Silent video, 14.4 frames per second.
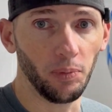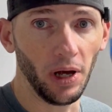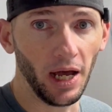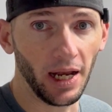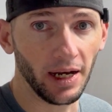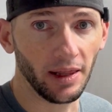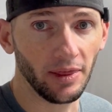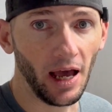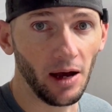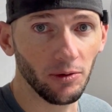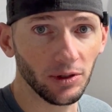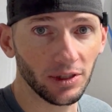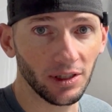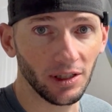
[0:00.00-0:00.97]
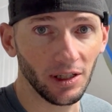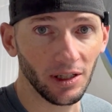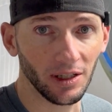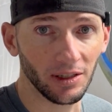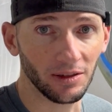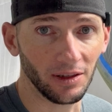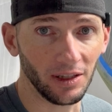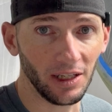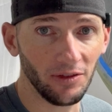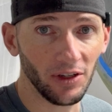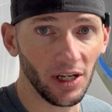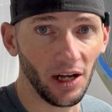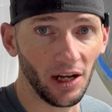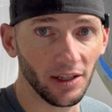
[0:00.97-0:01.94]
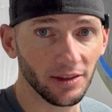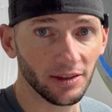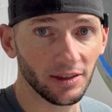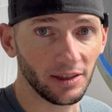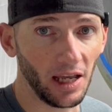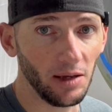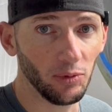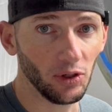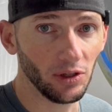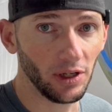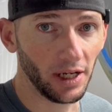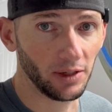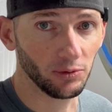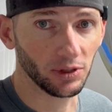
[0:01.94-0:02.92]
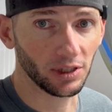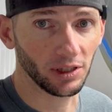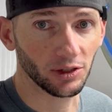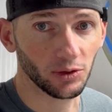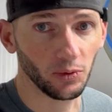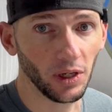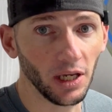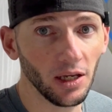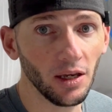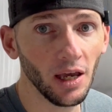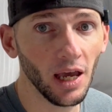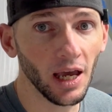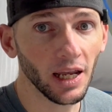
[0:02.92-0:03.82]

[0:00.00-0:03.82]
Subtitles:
but that was going to leave it unstable and was going to swing.